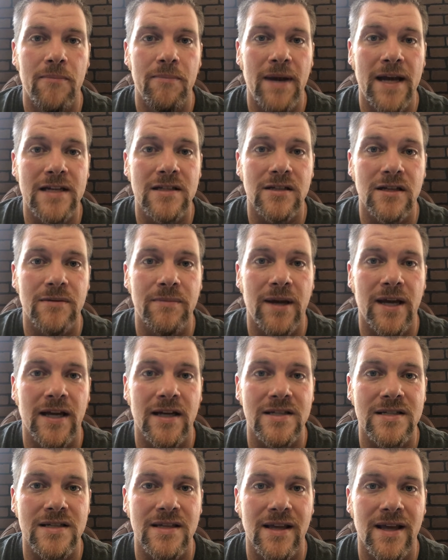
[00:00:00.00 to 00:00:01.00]
basically
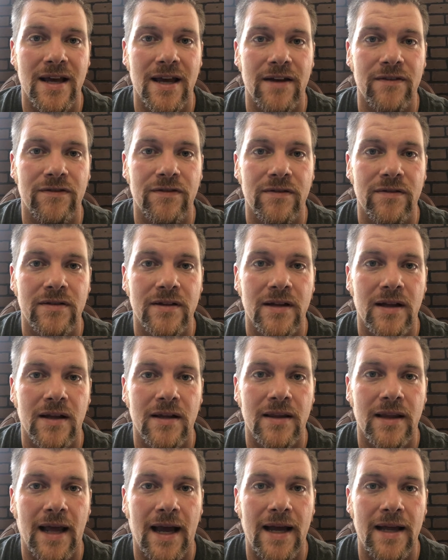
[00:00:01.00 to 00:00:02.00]
being a slave.
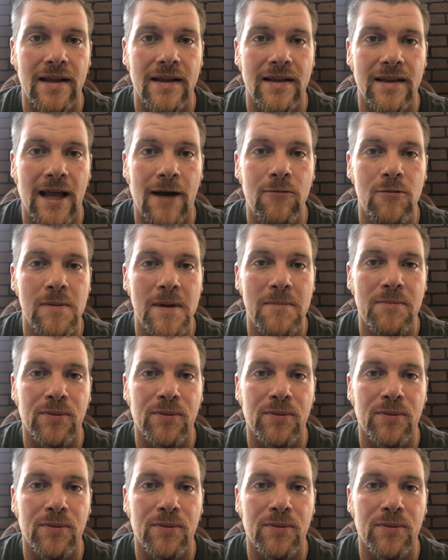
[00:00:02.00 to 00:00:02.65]
That would be